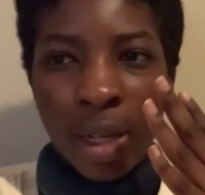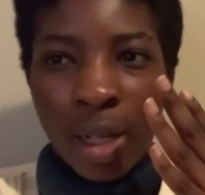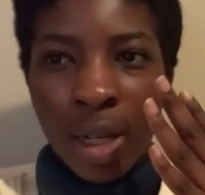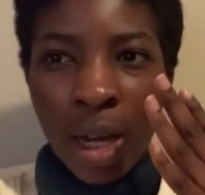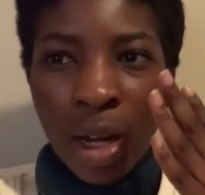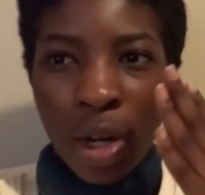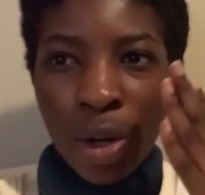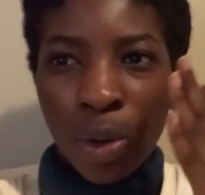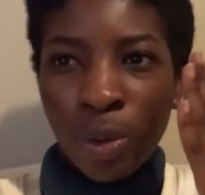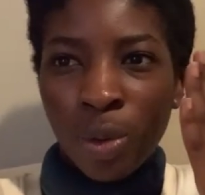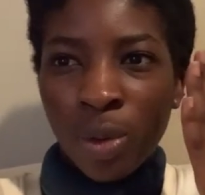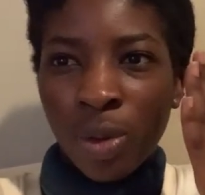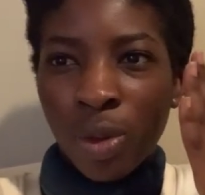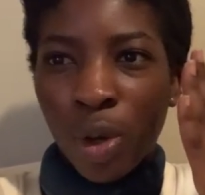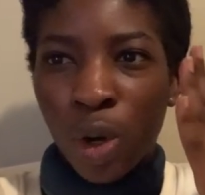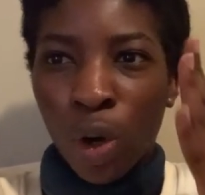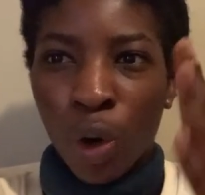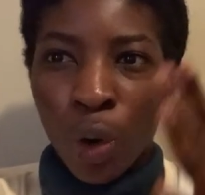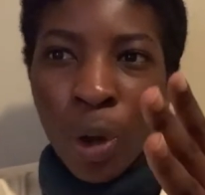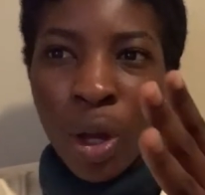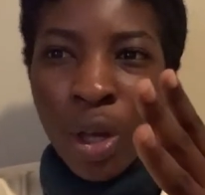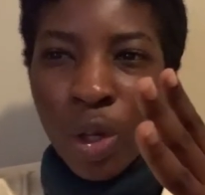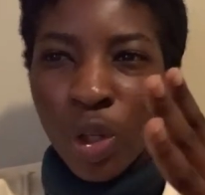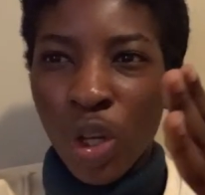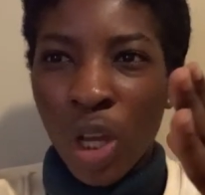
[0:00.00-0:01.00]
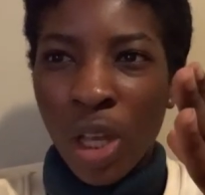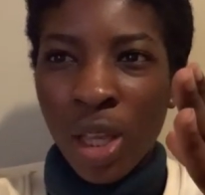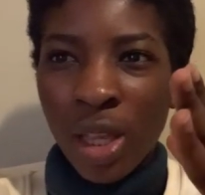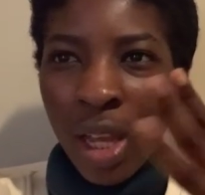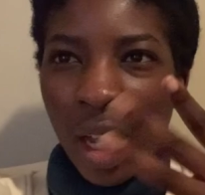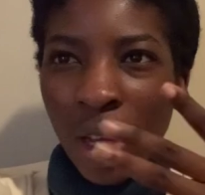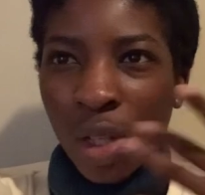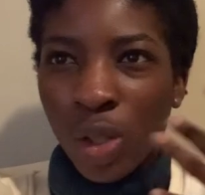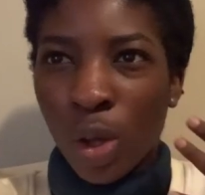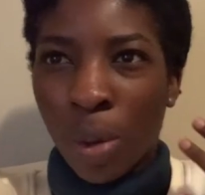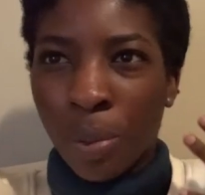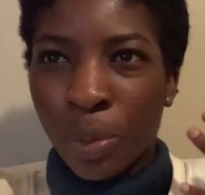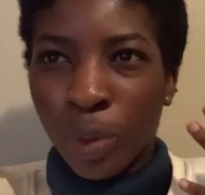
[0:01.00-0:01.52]
I know her
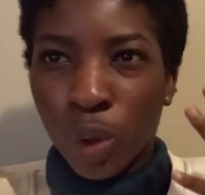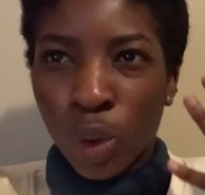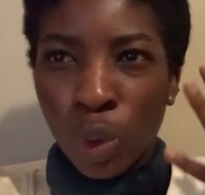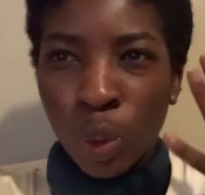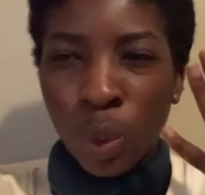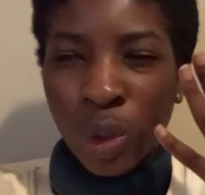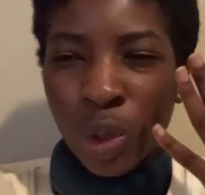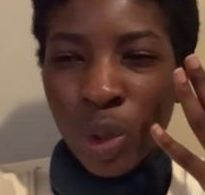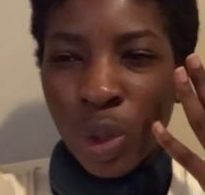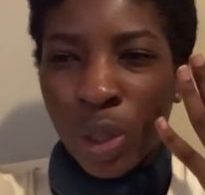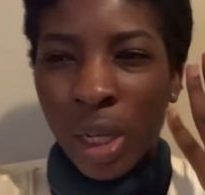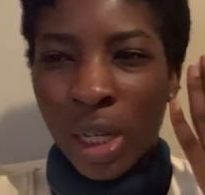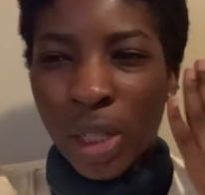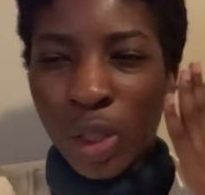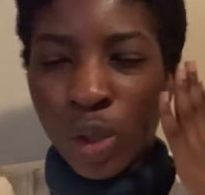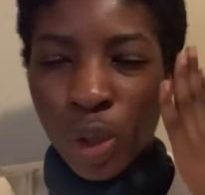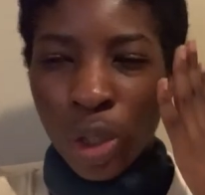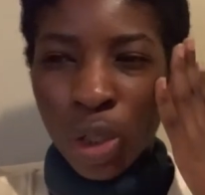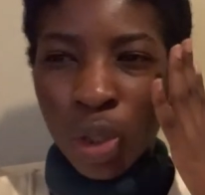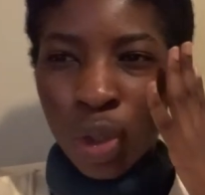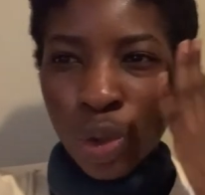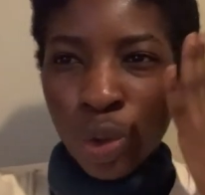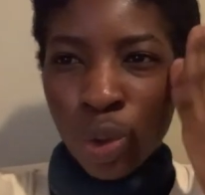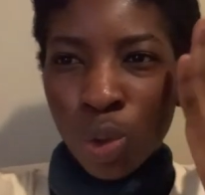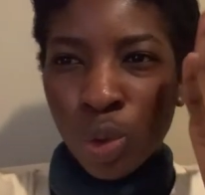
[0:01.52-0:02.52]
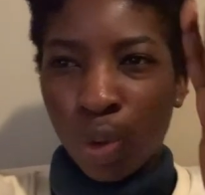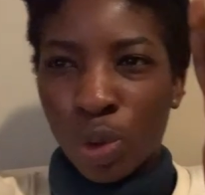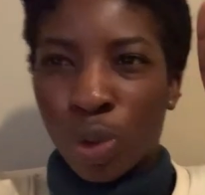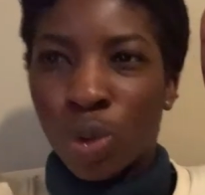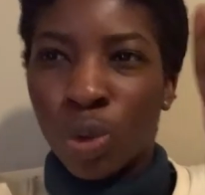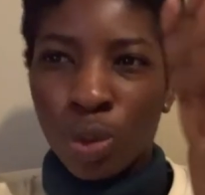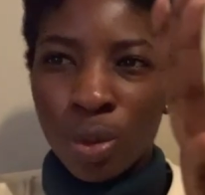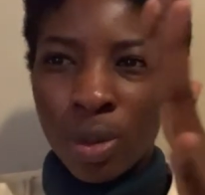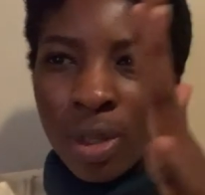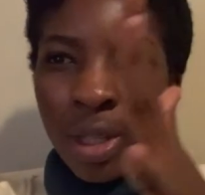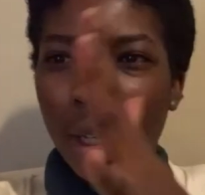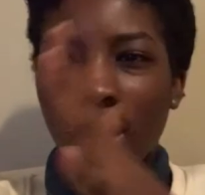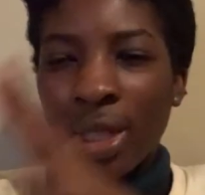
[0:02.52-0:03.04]
agenda so I'm going to like try to
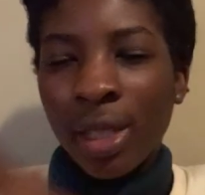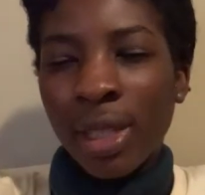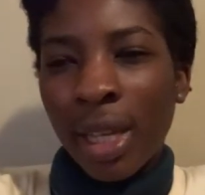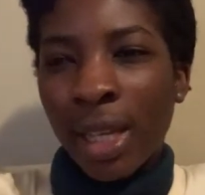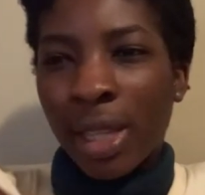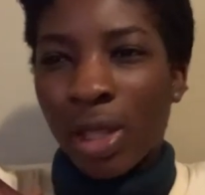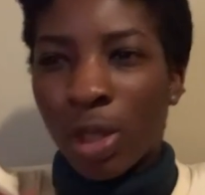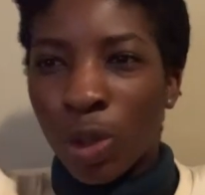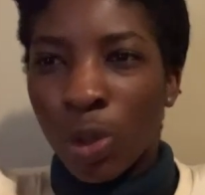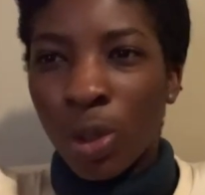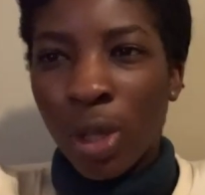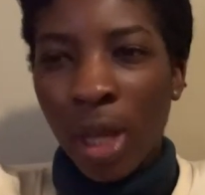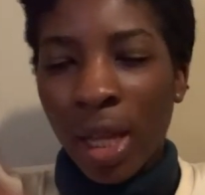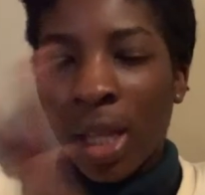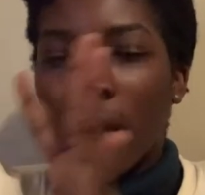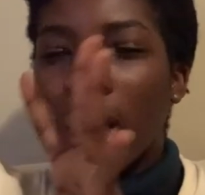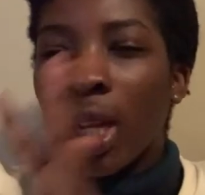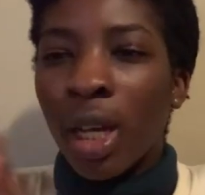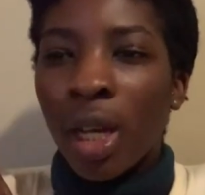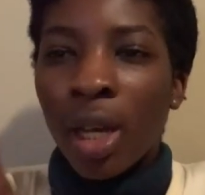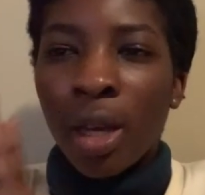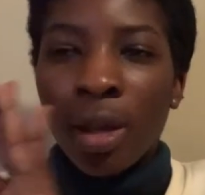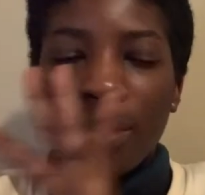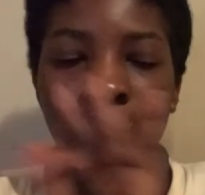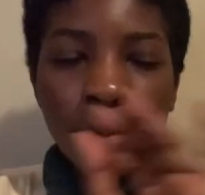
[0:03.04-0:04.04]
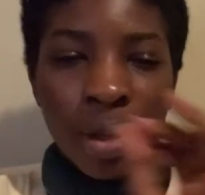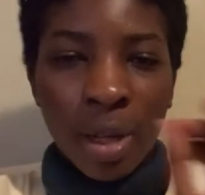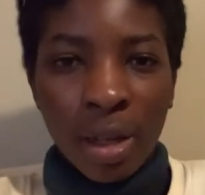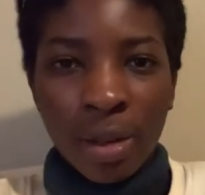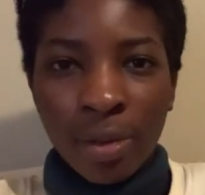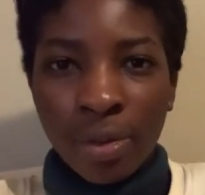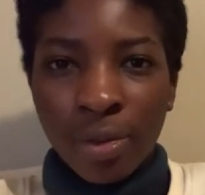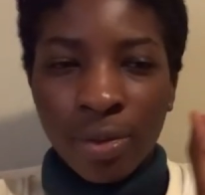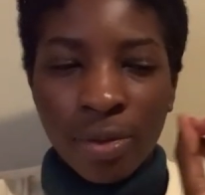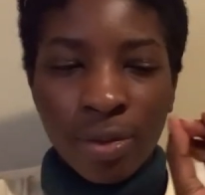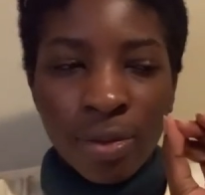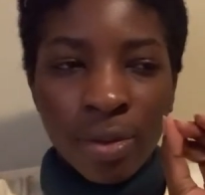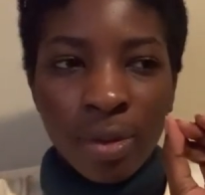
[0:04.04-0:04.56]
do this and do that but
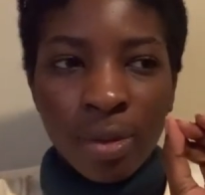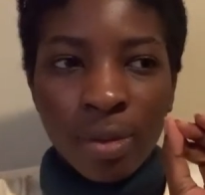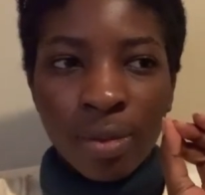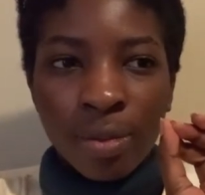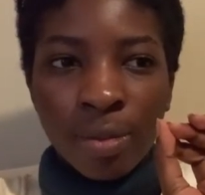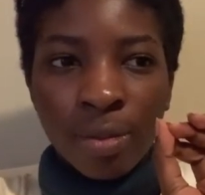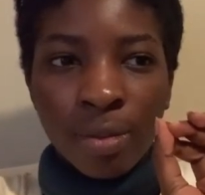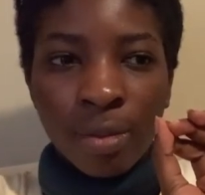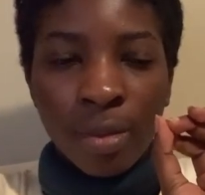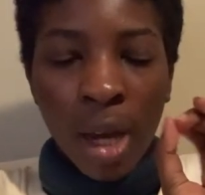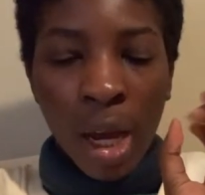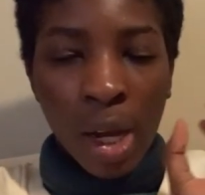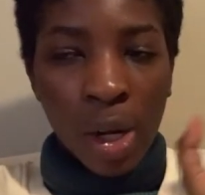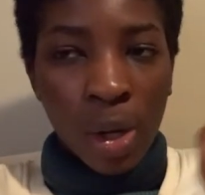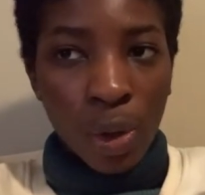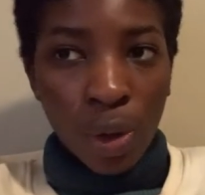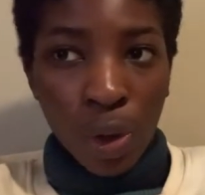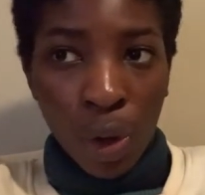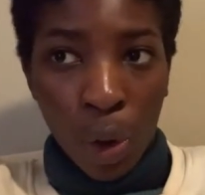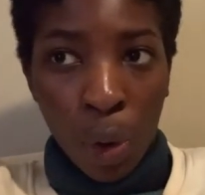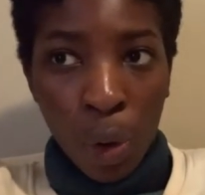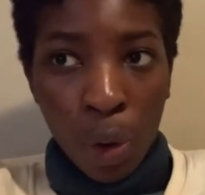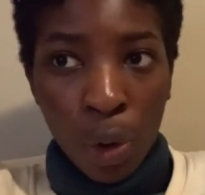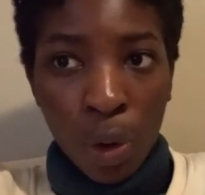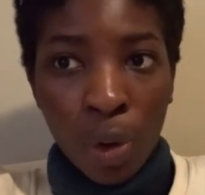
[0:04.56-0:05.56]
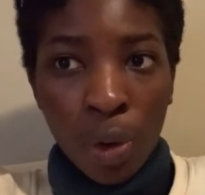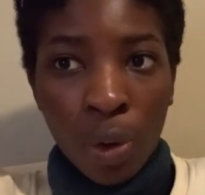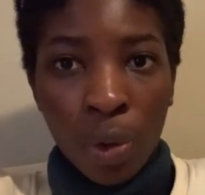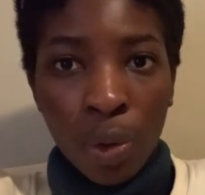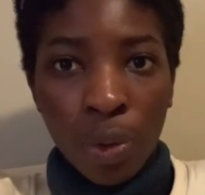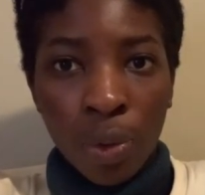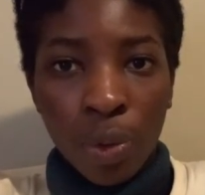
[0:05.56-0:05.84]
if I don't know her,